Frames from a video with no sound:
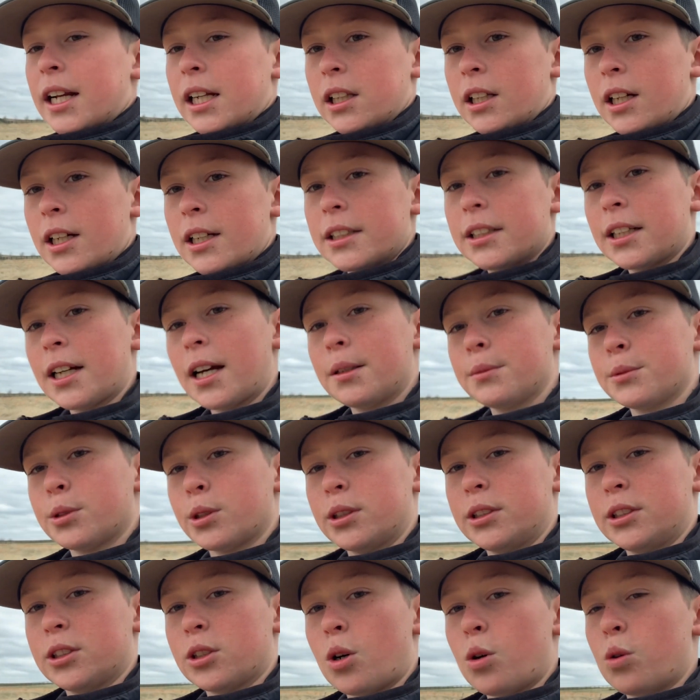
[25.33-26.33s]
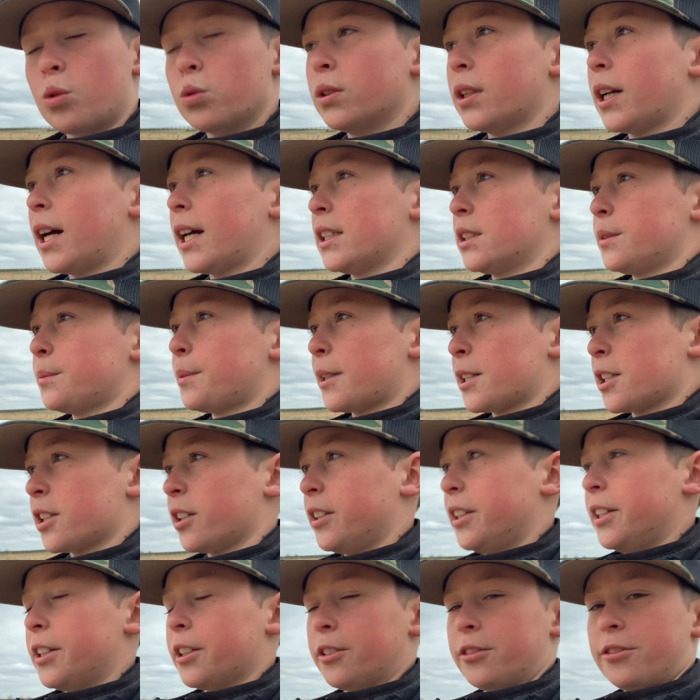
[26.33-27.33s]
lot of times on these cold nights,
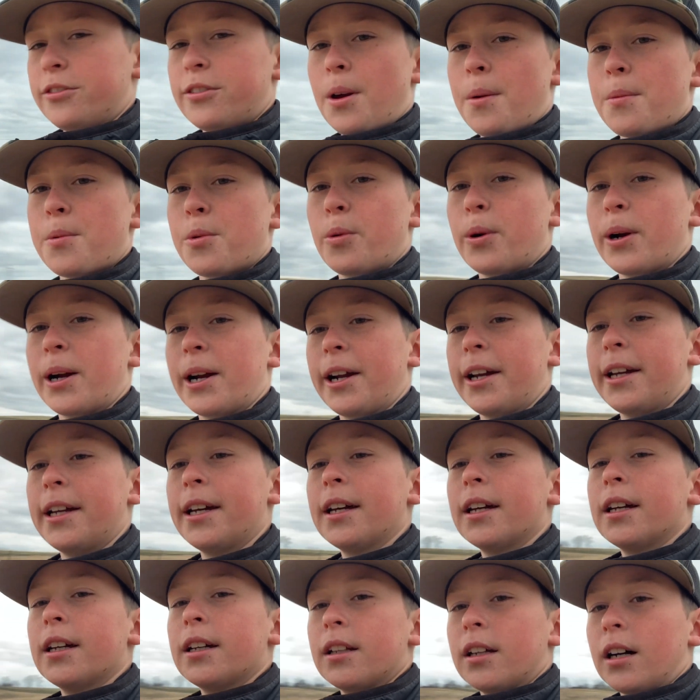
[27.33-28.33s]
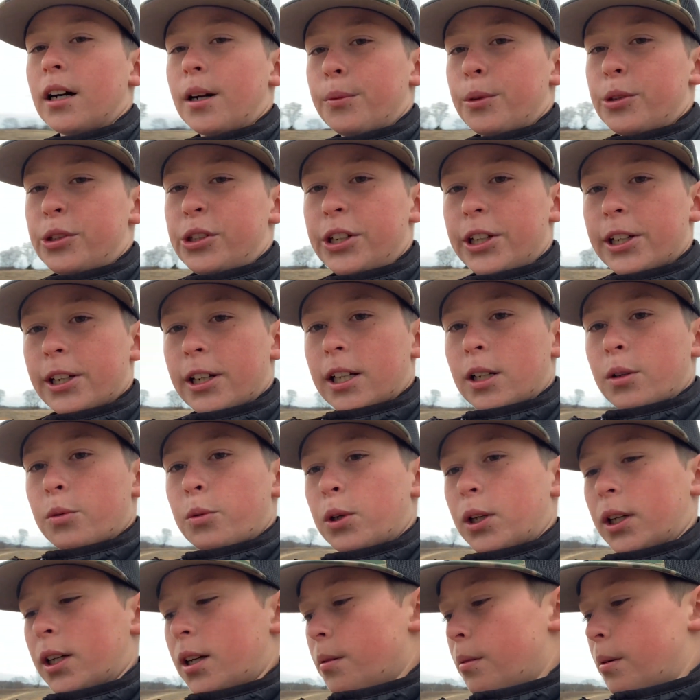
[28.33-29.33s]
especially here in February, um, the deer are going to
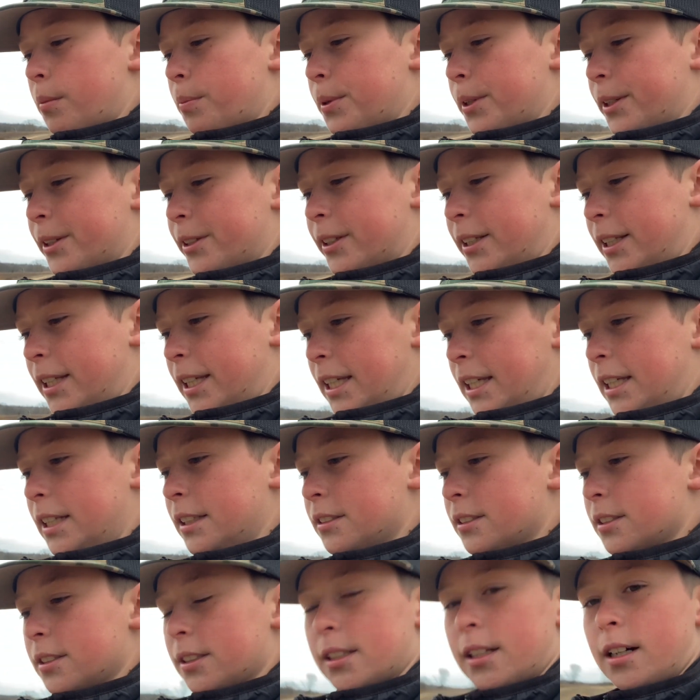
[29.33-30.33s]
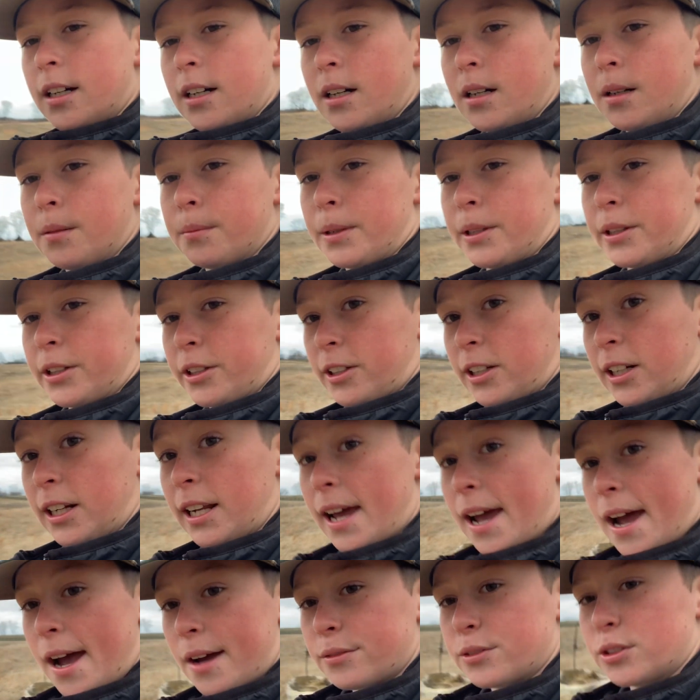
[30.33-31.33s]
want to come up here and eat, um, and they're going
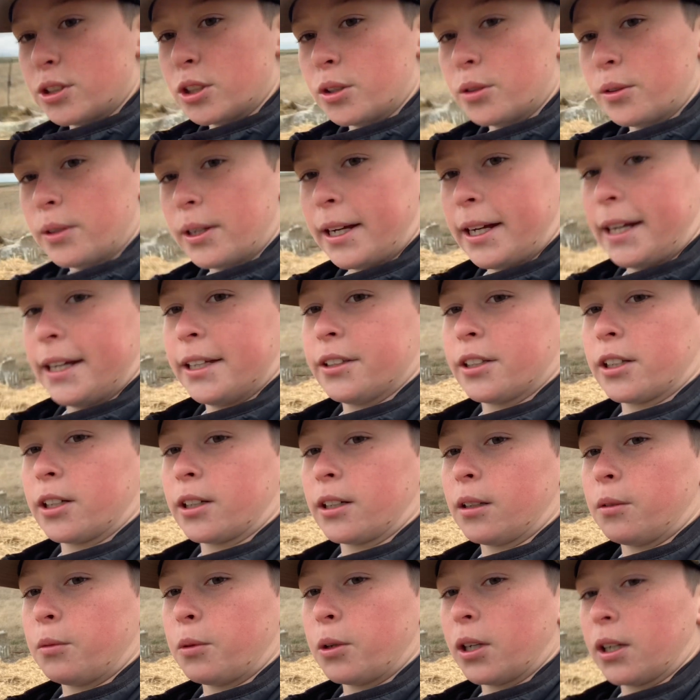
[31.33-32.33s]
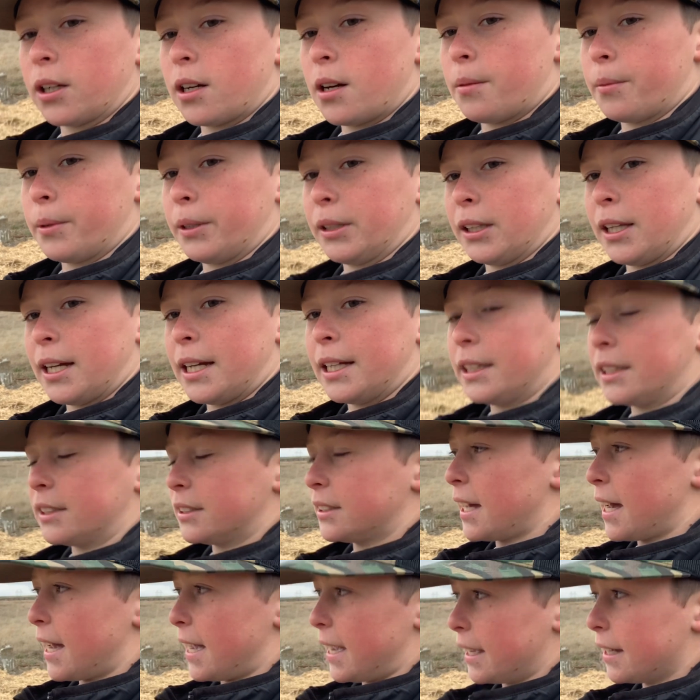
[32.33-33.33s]
to have to, and they're going to want to come and lay in this
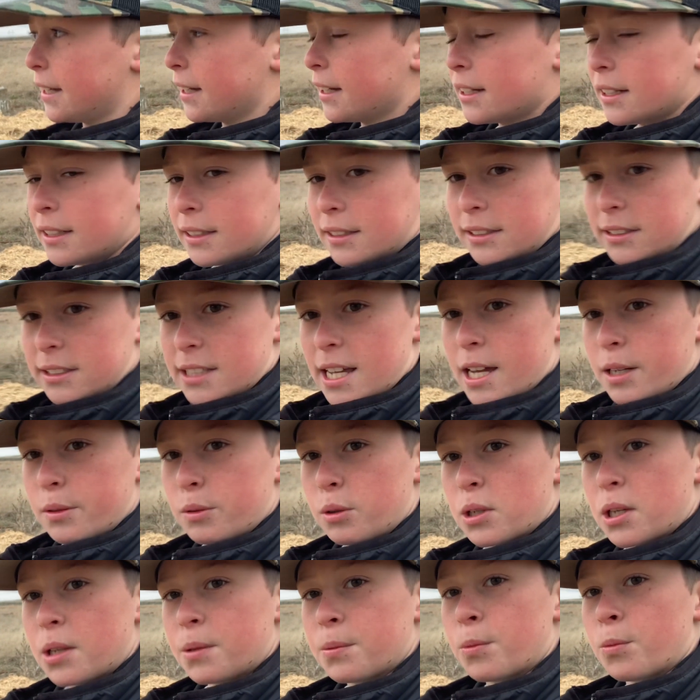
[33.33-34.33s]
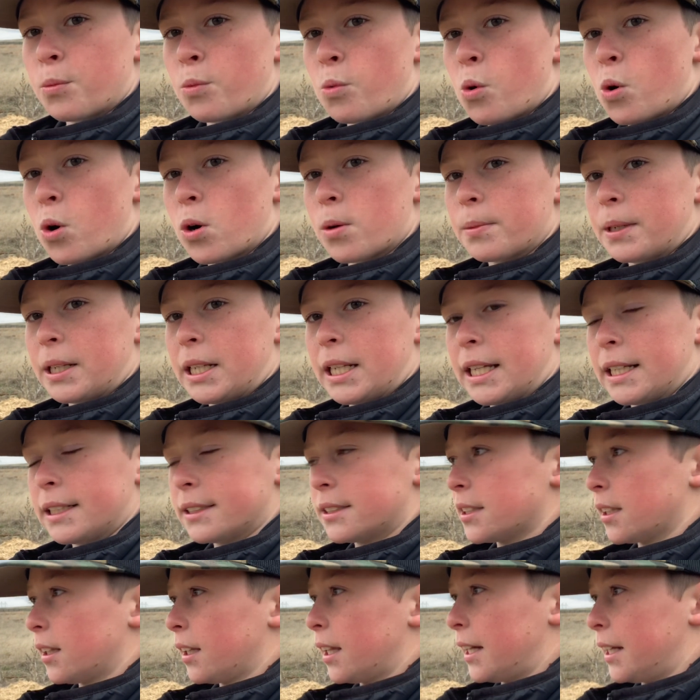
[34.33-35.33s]
hay. This hay will keep them warm and
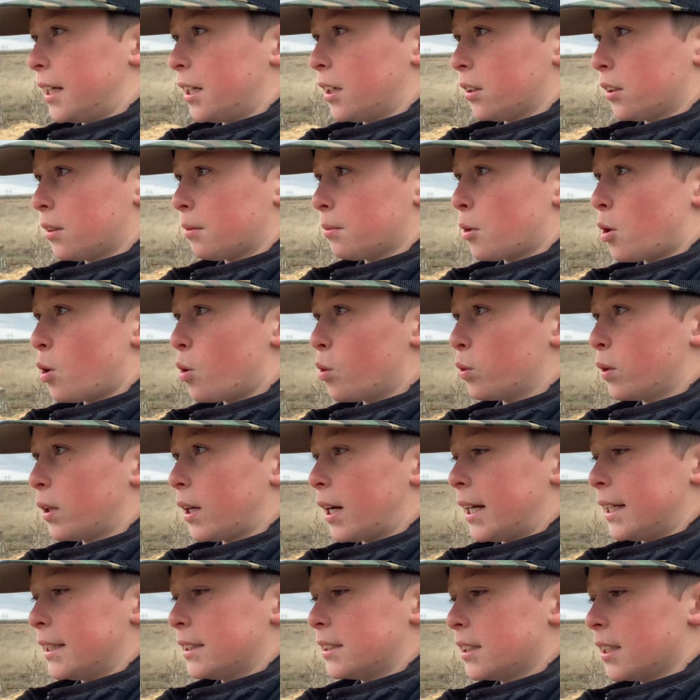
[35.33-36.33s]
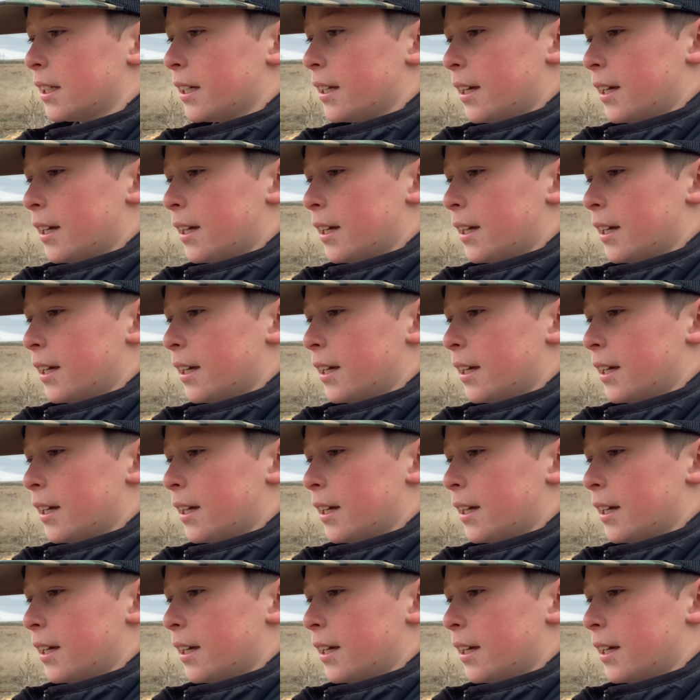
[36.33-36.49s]
insulated on the cold nights.